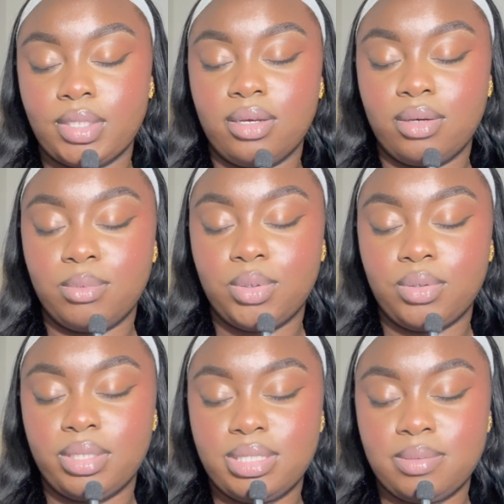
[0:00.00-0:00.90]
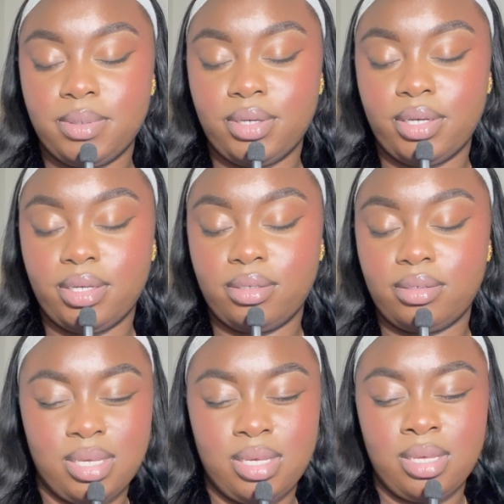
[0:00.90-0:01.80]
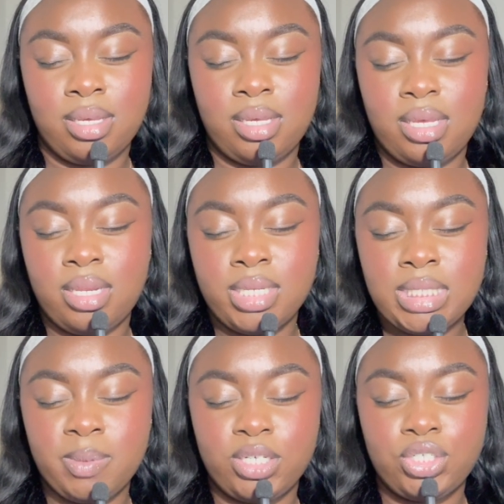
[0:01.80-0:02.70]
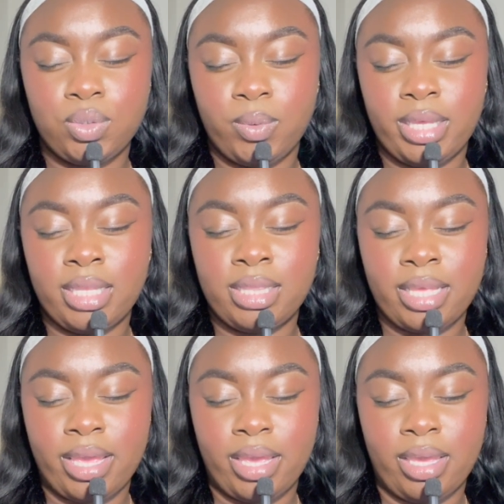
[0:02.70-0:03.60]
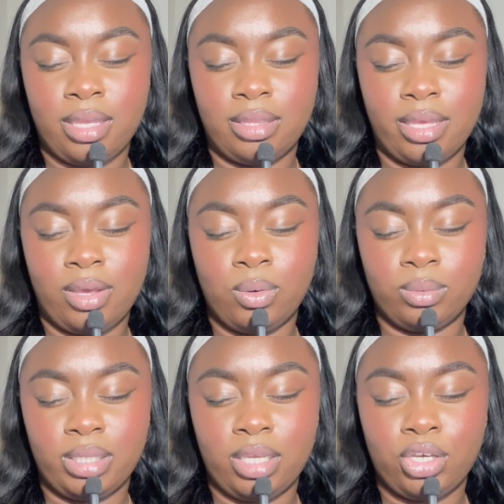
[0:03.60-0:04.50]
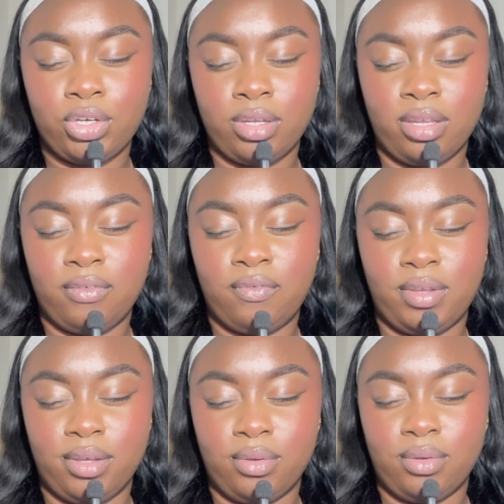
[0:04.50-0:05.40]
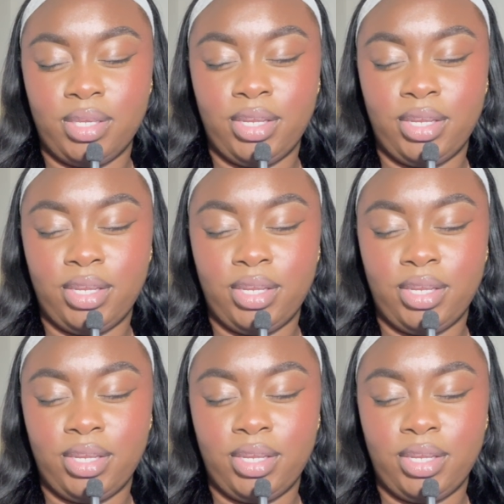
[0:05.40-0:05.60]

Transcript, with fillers: Come, Holy Spirit, in a special way that they and they only could feel,